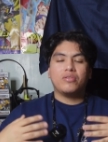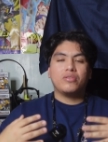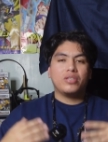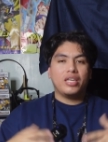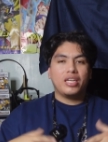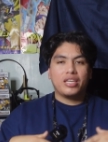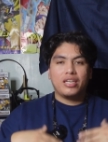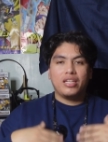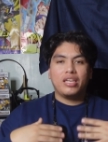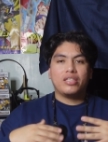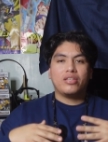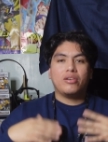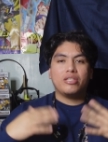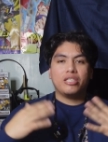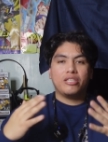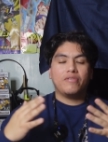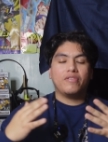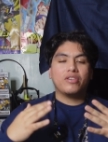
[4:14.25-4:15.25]
trying to collect
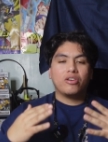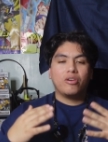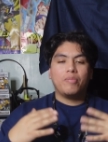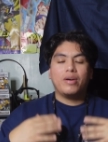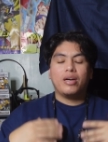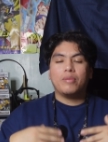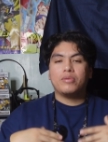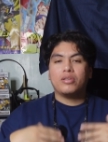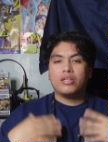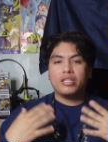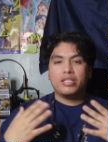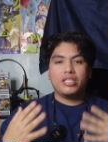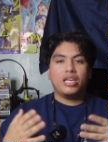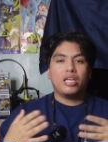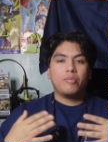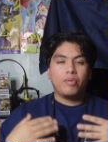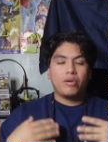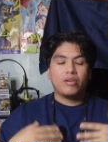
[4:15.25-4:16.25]
all these Funko Pops, all these
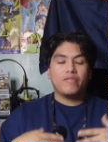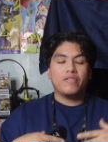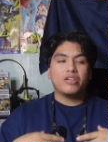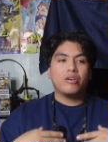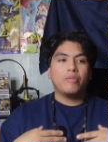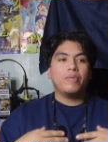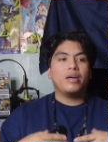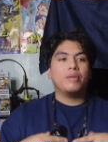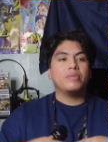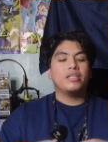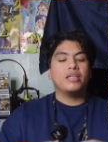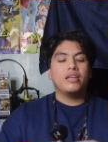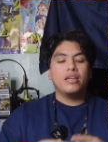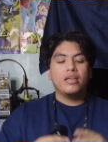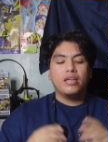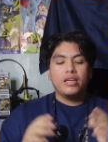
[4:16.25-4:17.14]
South Park Funko Pops,